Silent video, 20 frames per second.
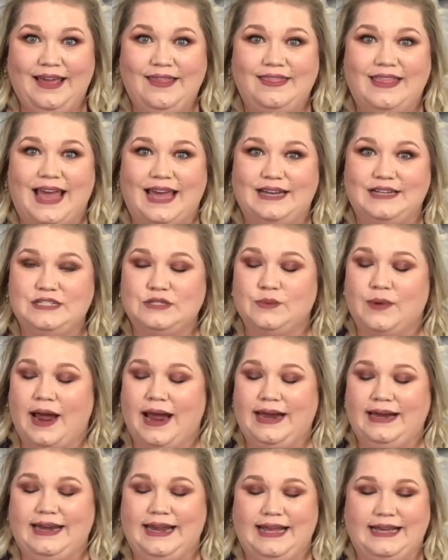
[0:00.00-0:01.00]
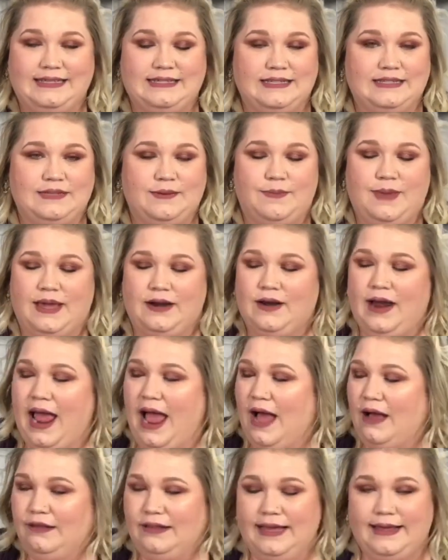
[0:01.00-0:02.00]
That is right. It doesn't matter
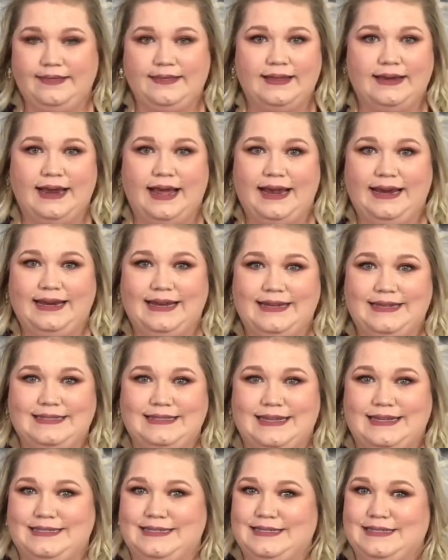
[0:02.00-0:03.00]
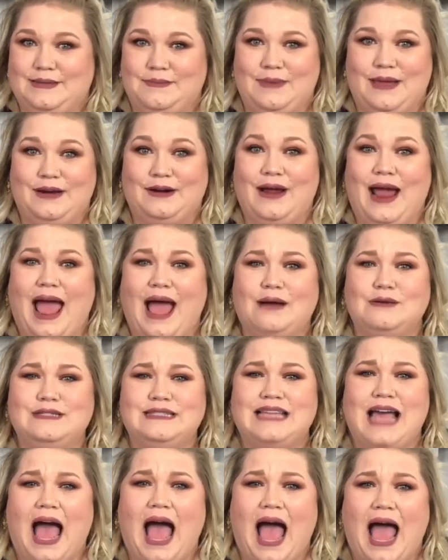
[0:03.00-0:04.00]
how late the night is. It doesn't matter how
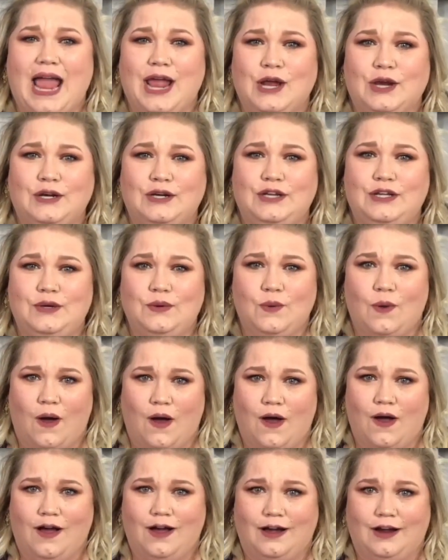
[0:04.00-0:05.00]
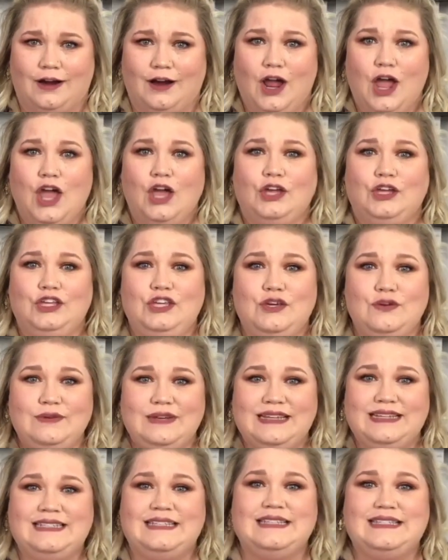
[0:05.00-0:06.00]
tired you are. You
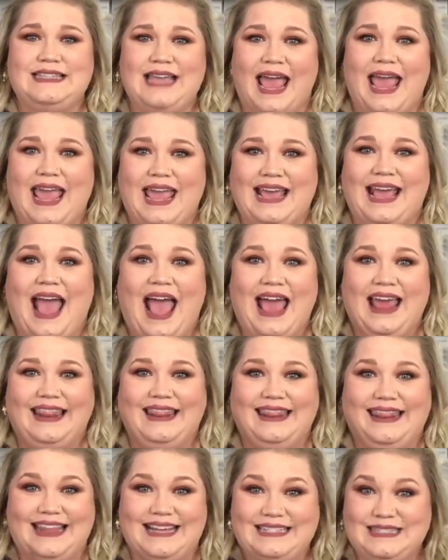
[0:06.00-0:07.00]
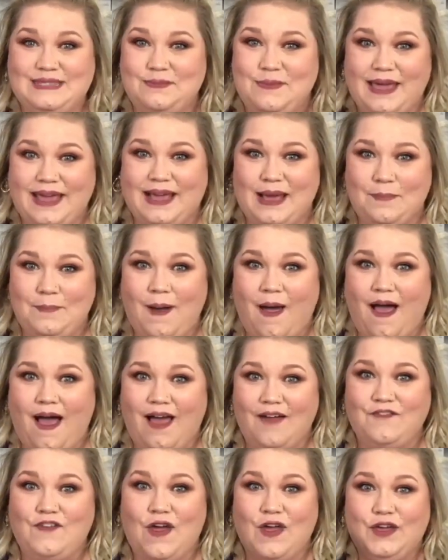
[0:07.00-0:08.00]
need to take this makeup
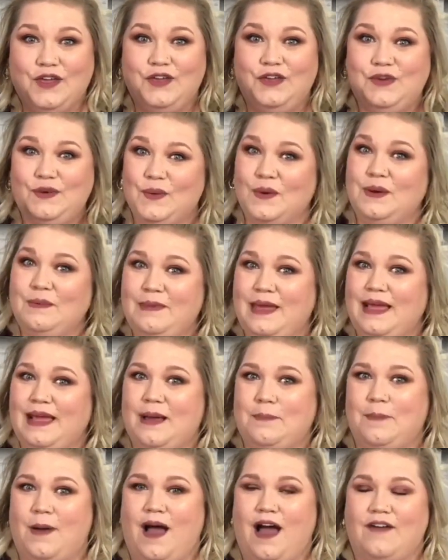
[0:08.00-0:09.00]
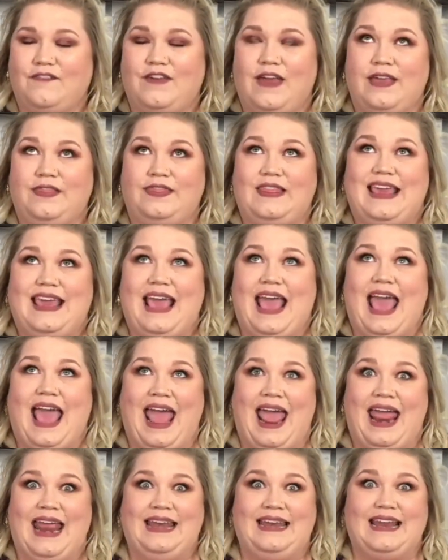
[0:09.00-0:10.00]
off, your makeup off at the
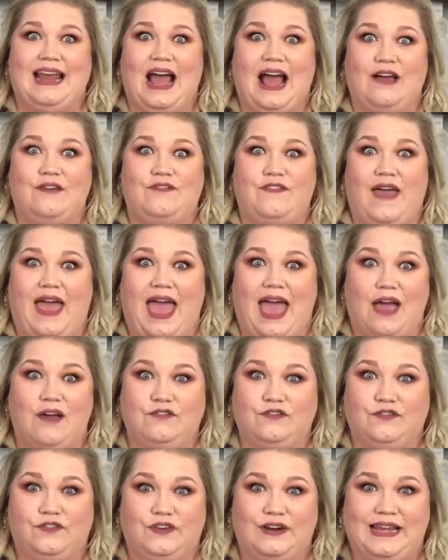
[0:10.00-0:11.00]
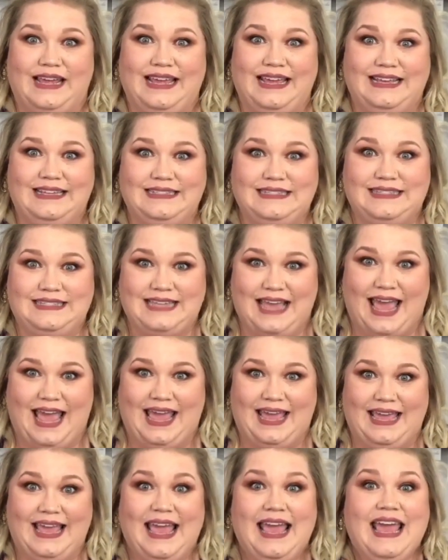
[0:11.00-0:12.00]
end of every
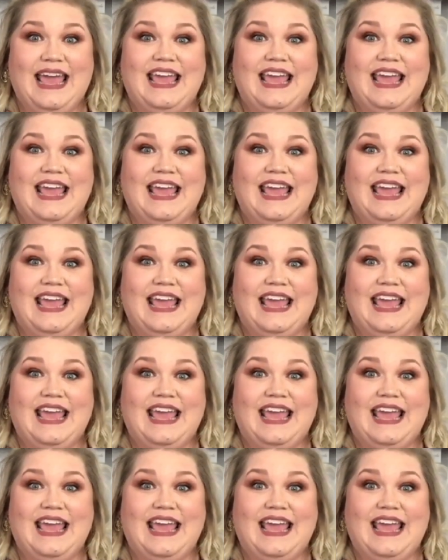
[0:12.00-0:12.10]
day.